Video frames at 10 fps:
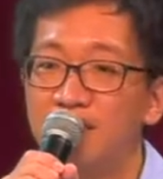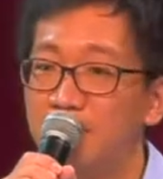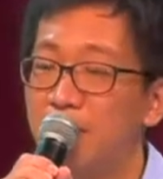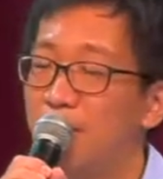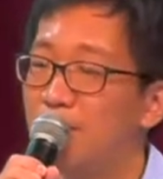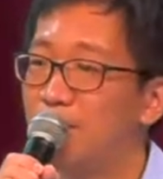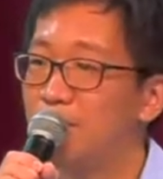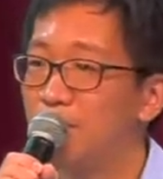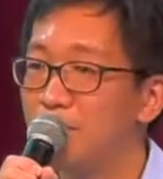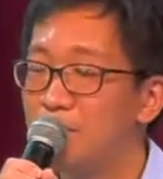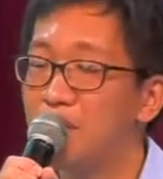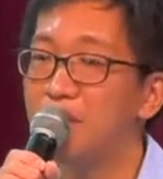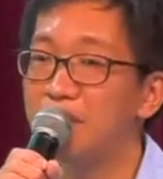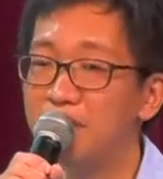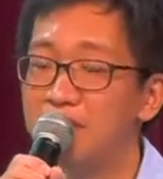about who
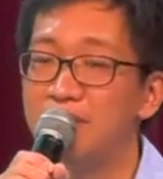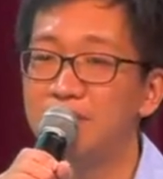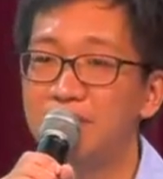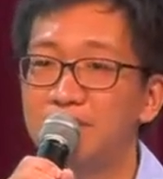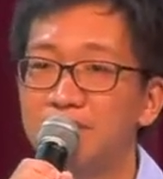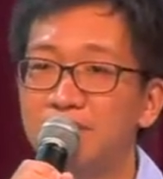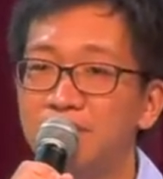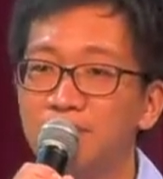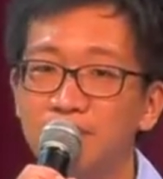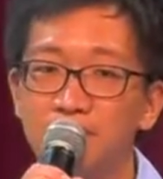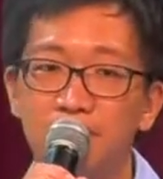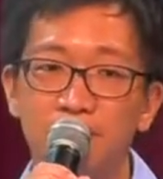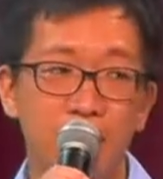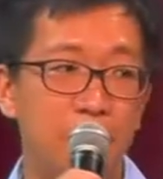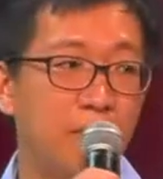God is,
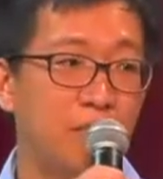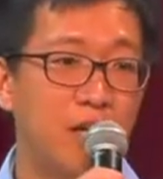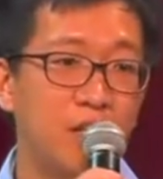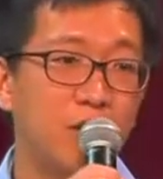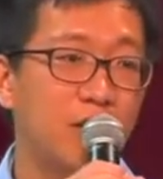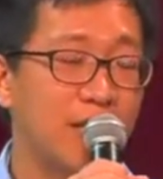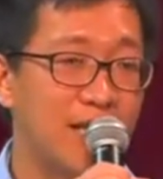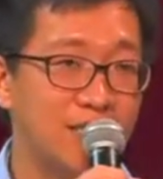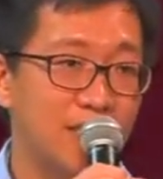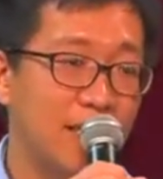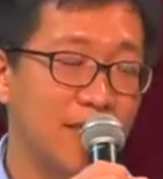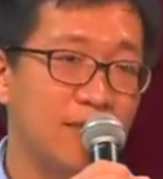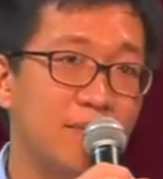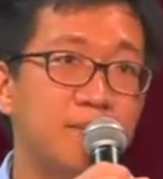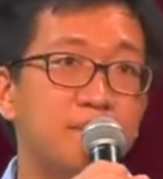about what God has
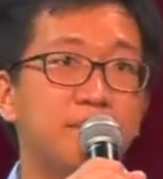done.